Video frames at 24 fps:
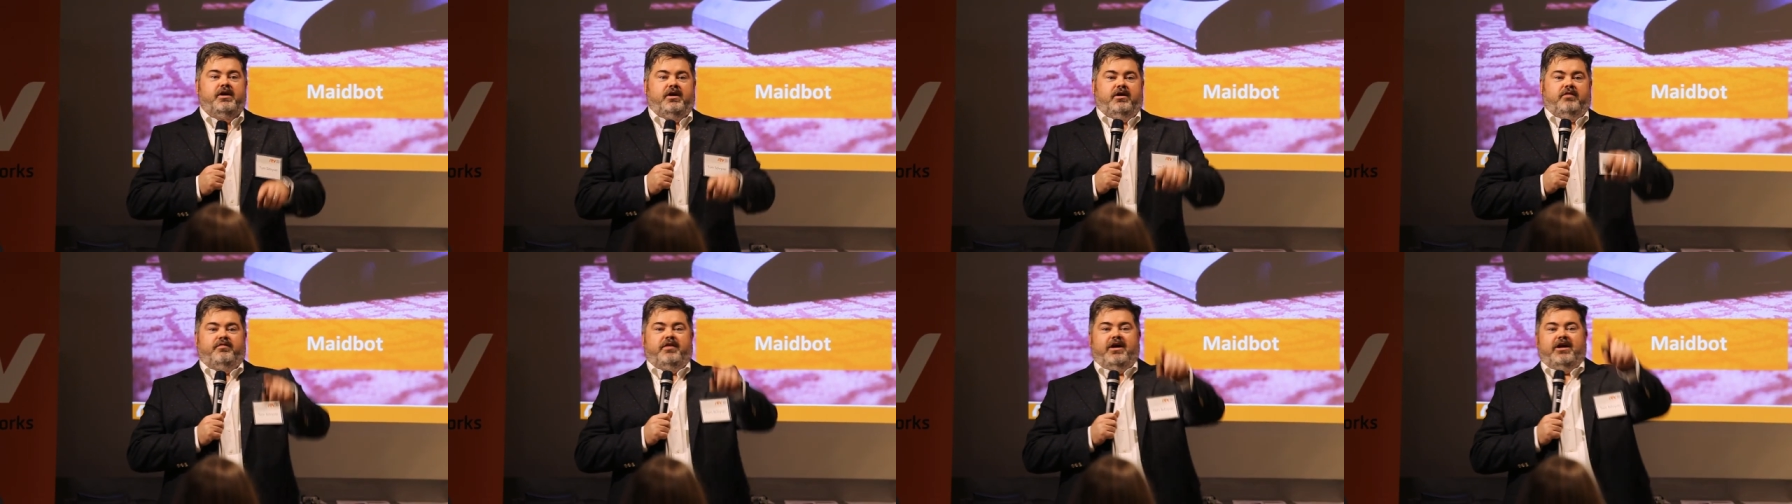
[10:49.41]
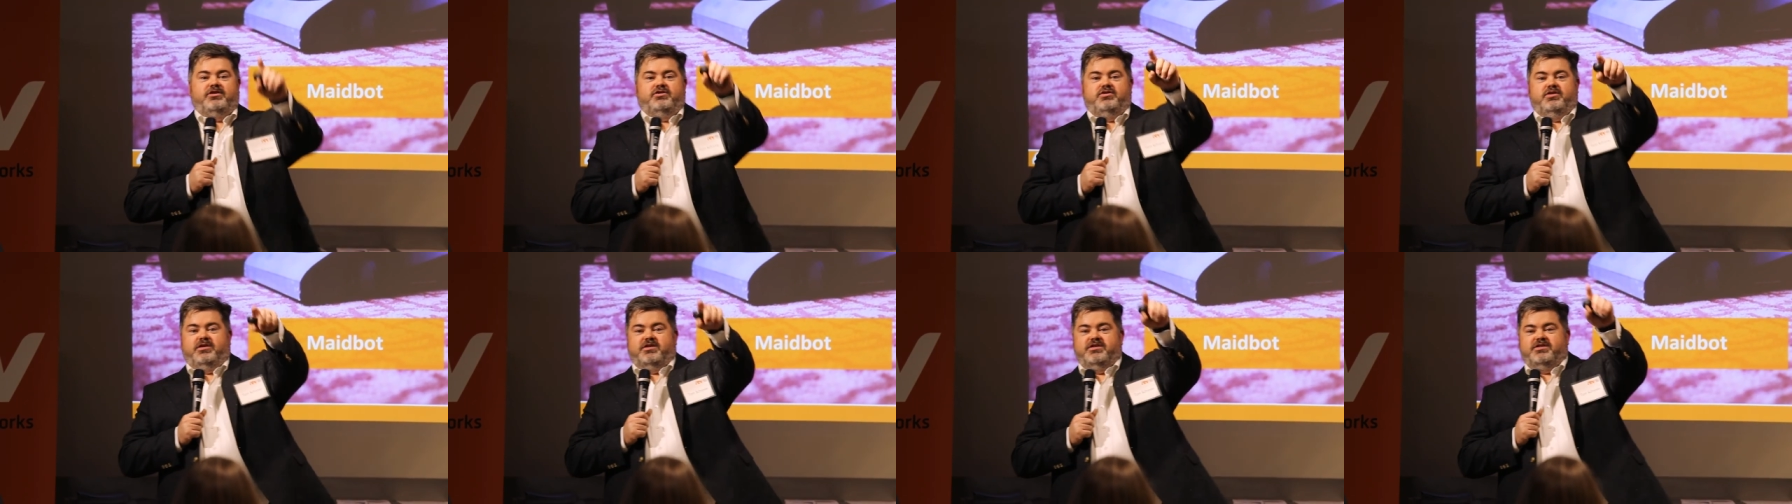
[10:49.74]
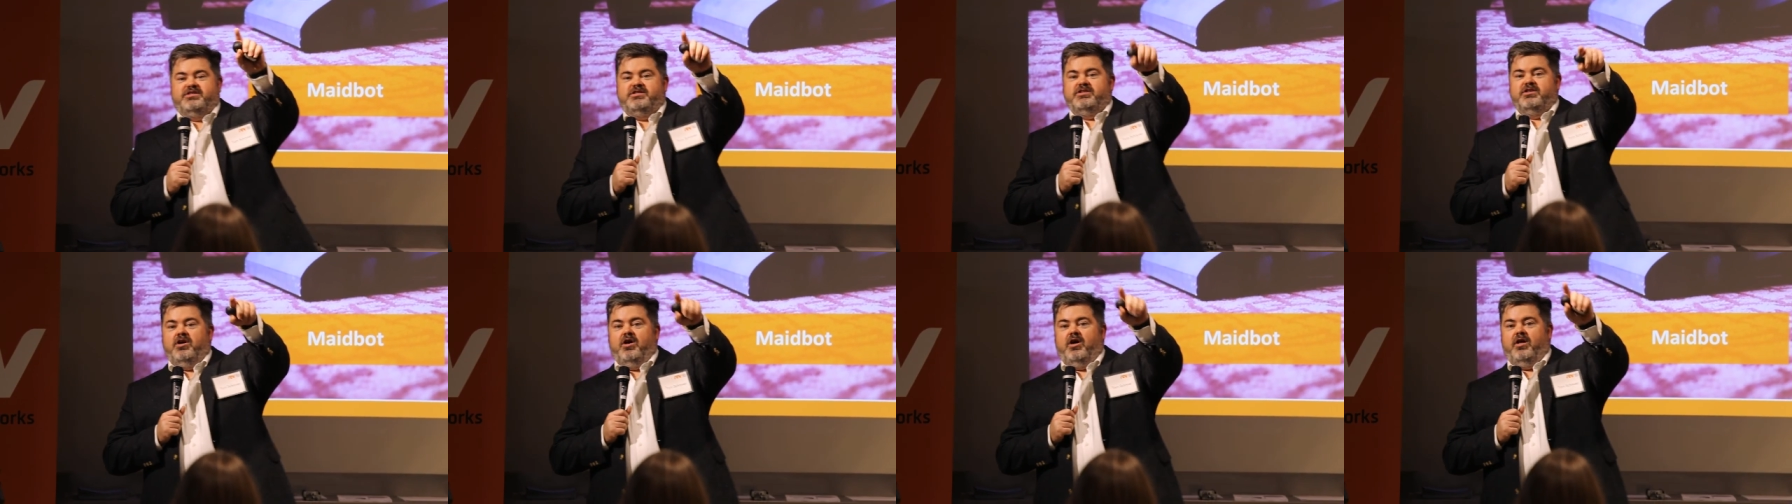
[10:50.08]
in fact, you can
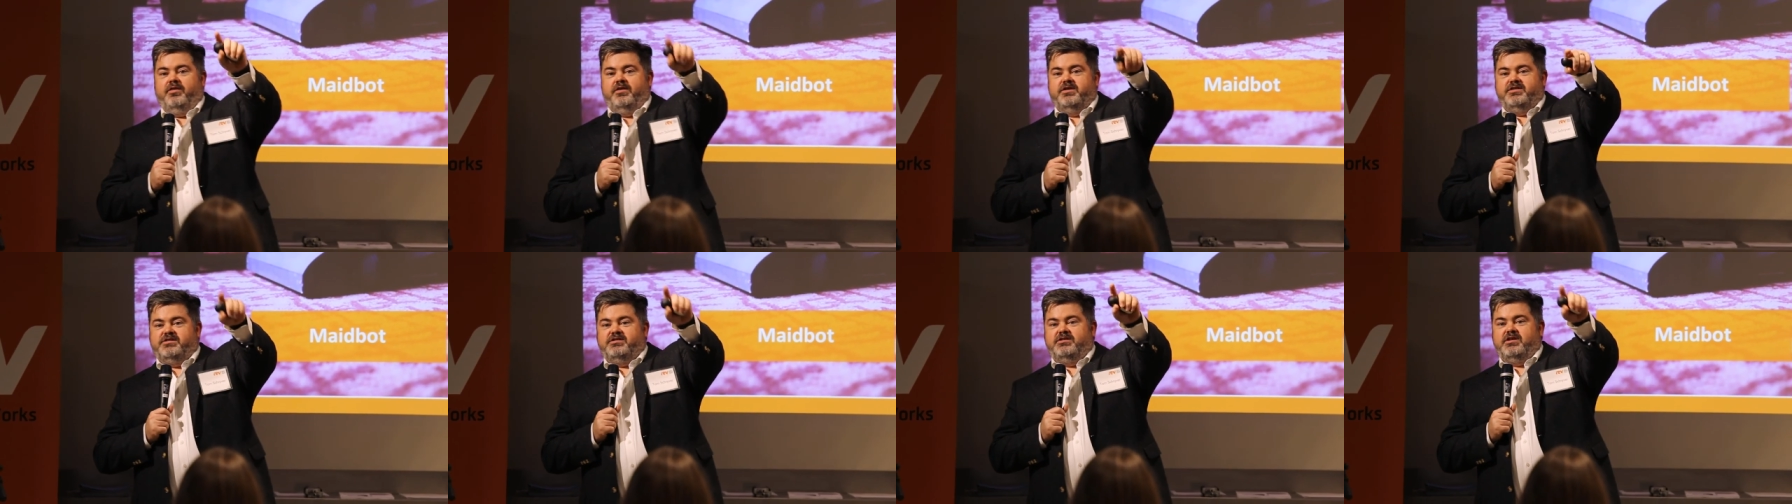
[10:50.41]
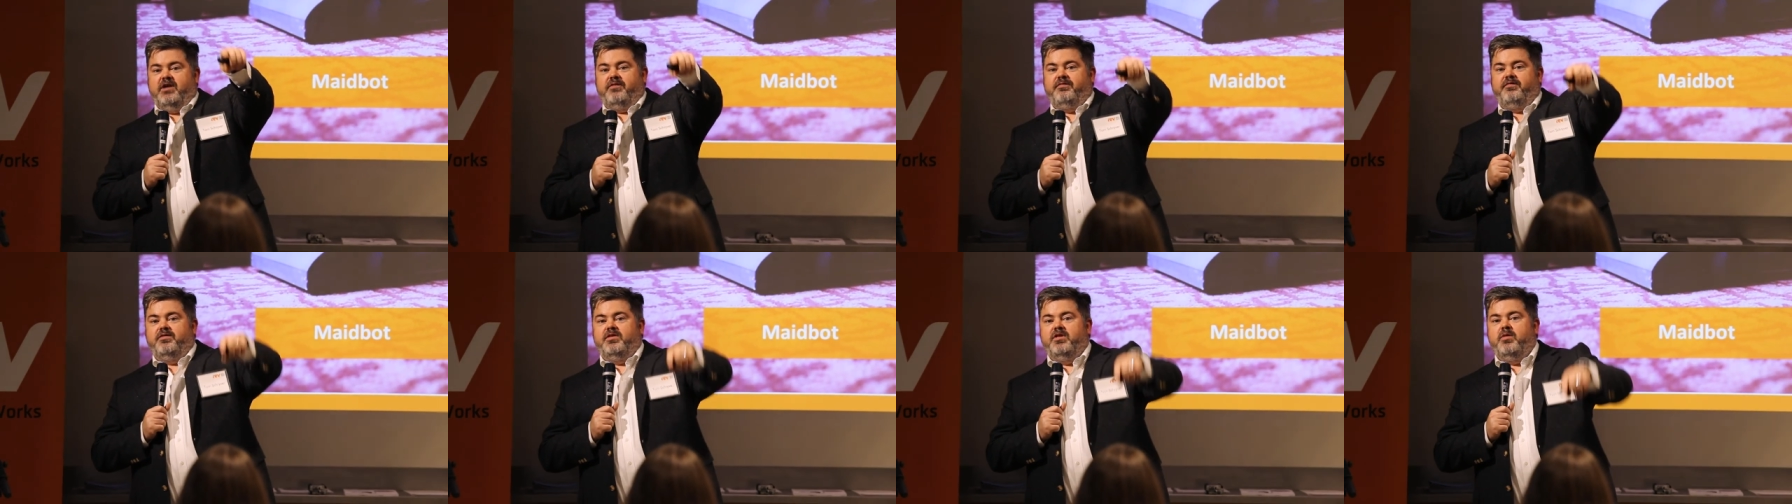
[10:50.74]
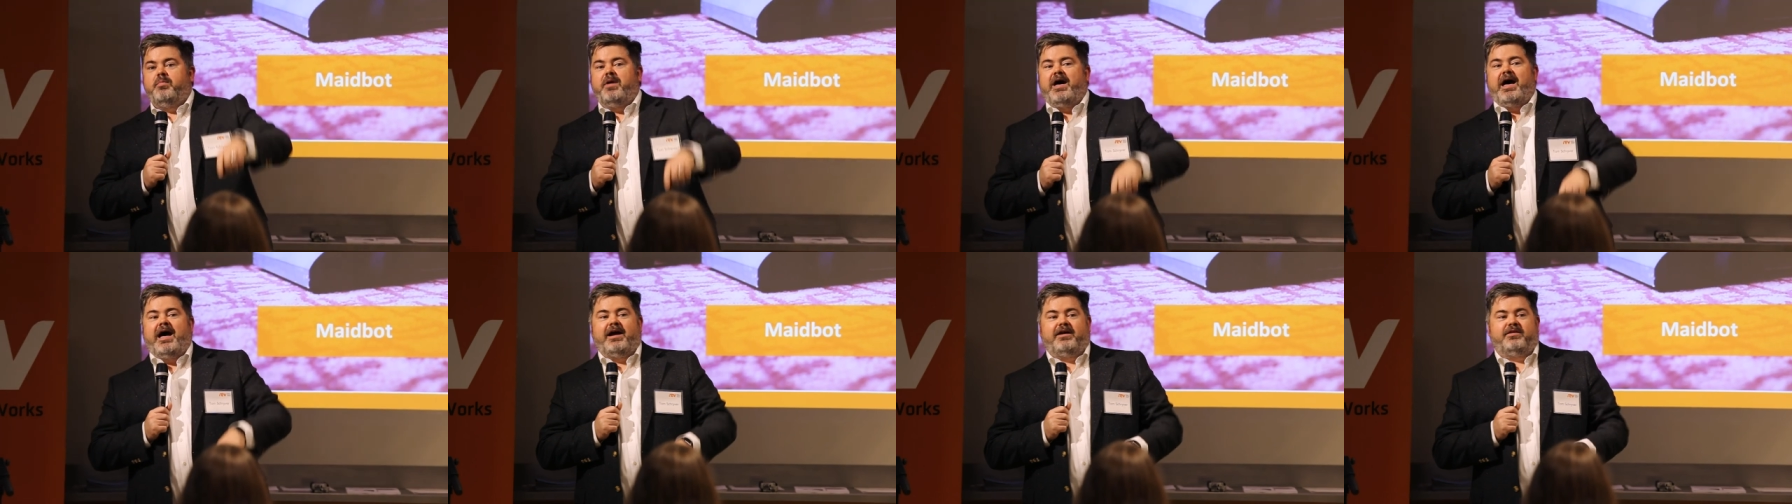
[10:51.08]
see all the stuff in the
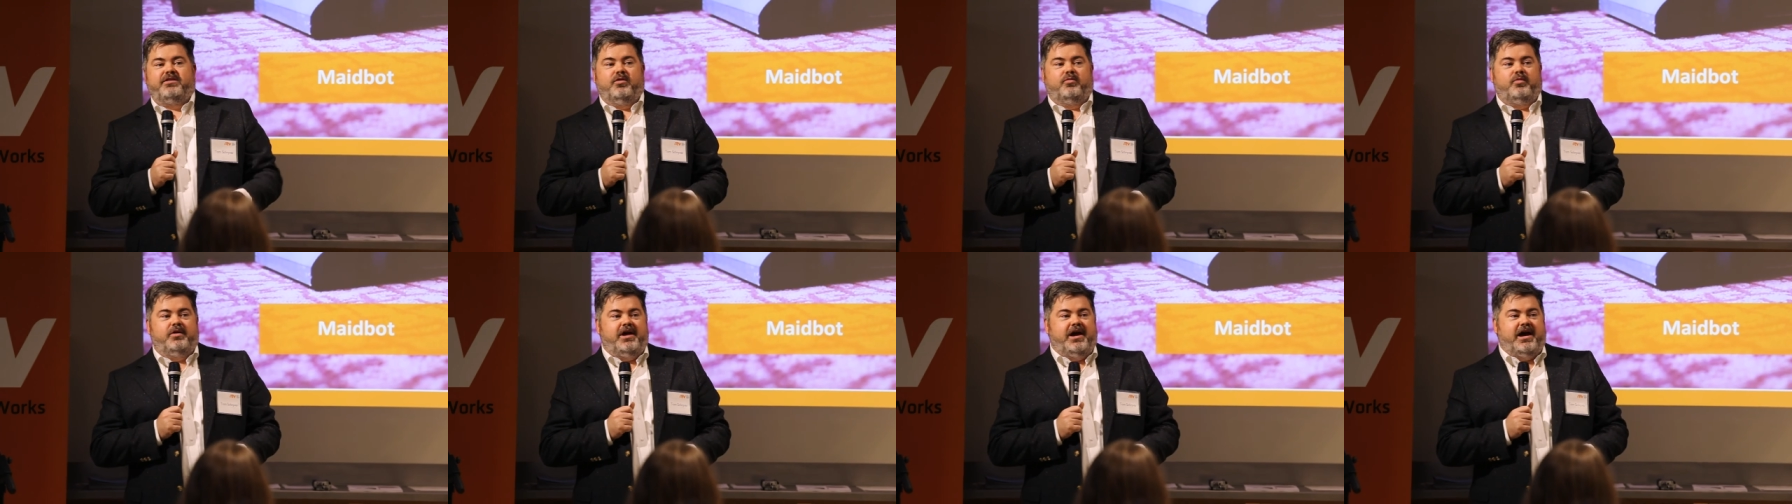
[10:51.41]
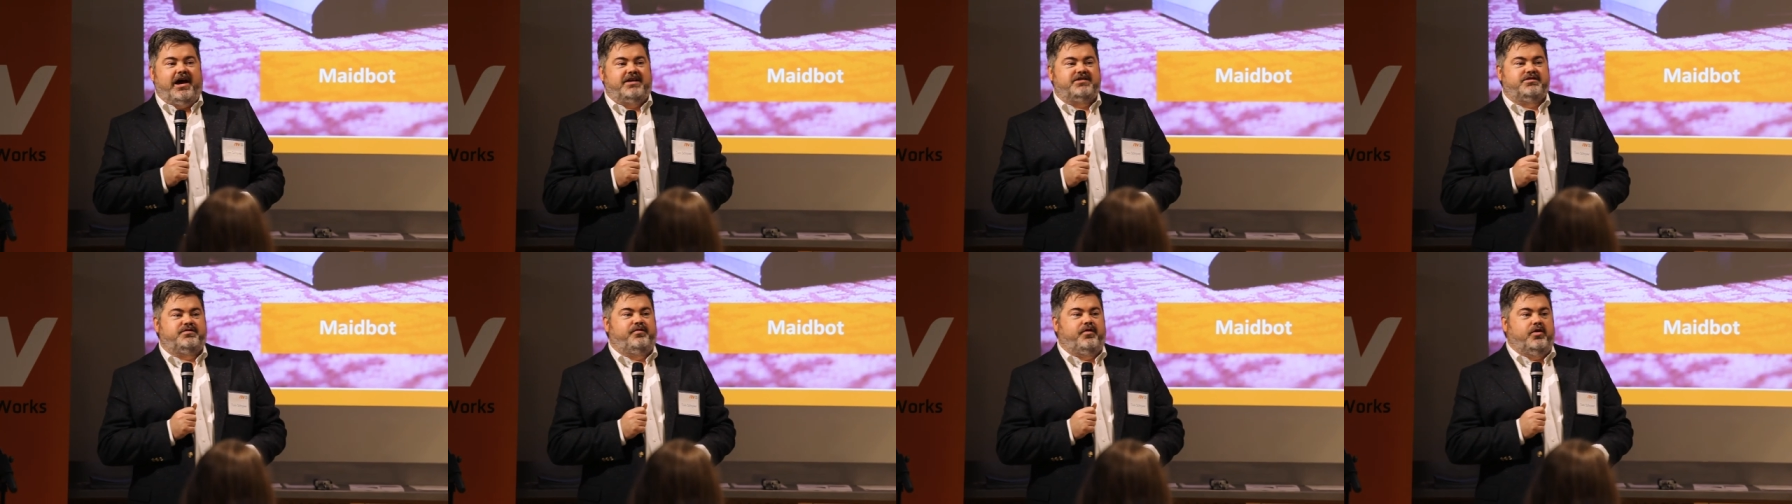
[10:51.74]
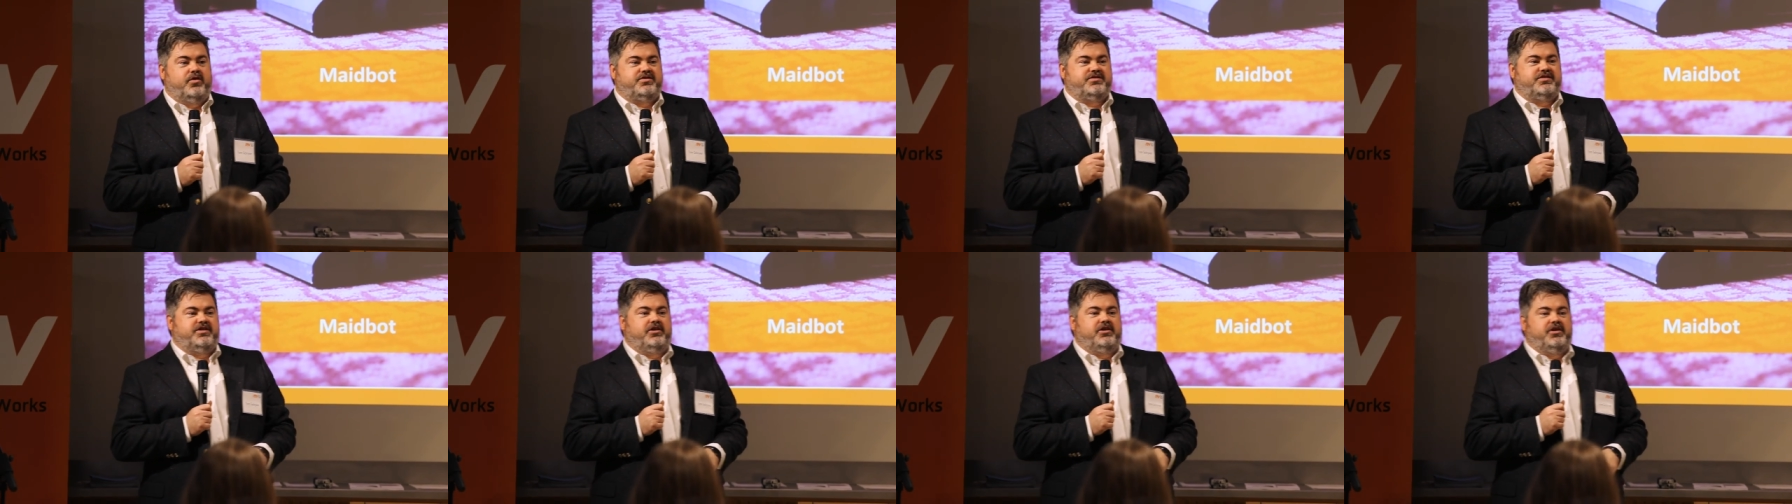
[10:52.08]
back that we asked
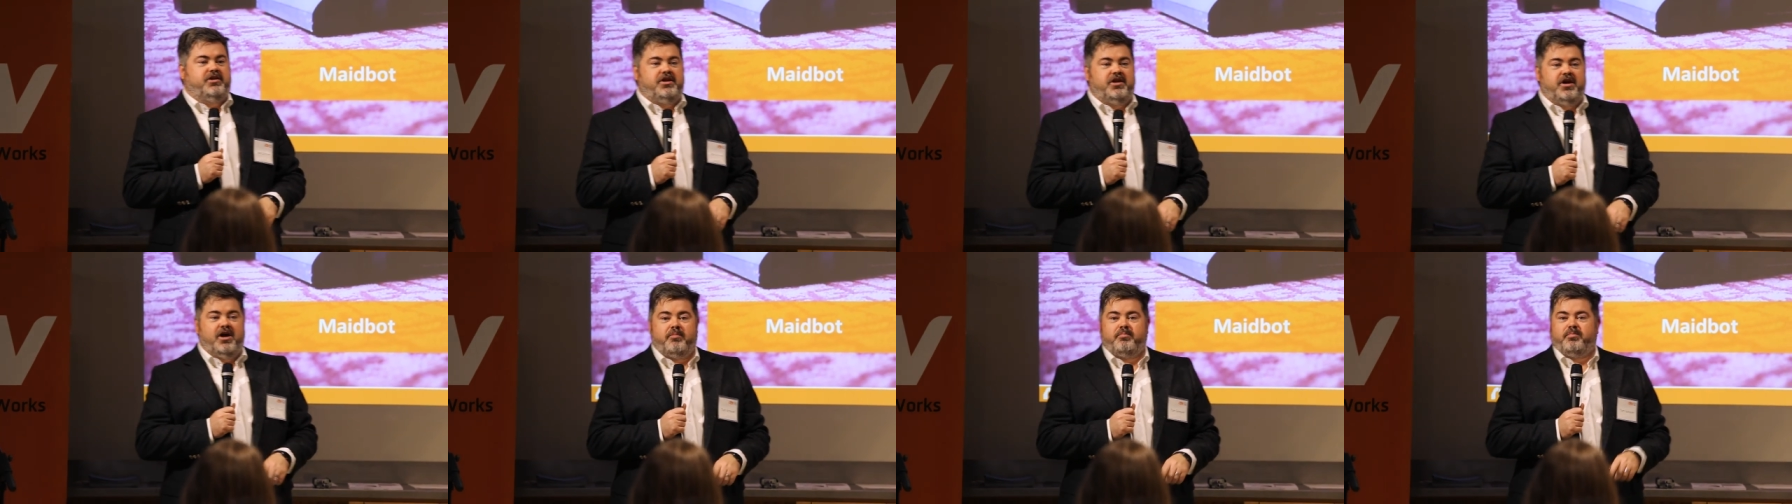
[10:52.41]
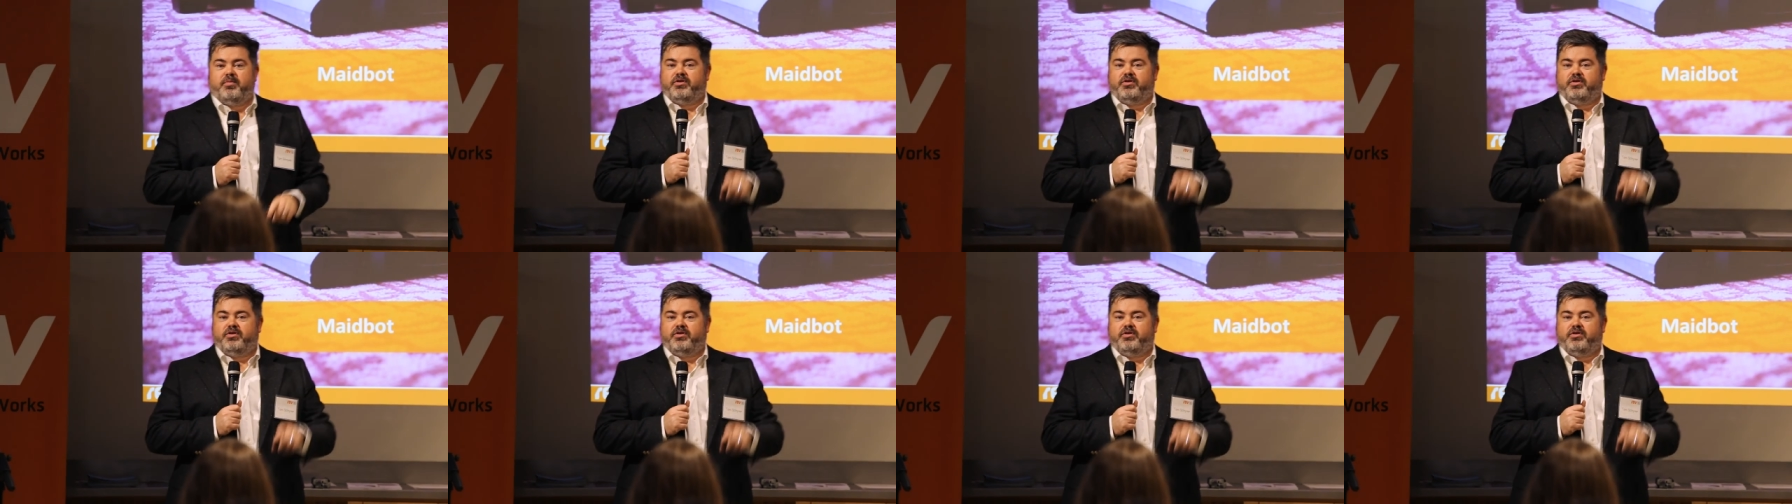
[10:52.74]
folks to clean up,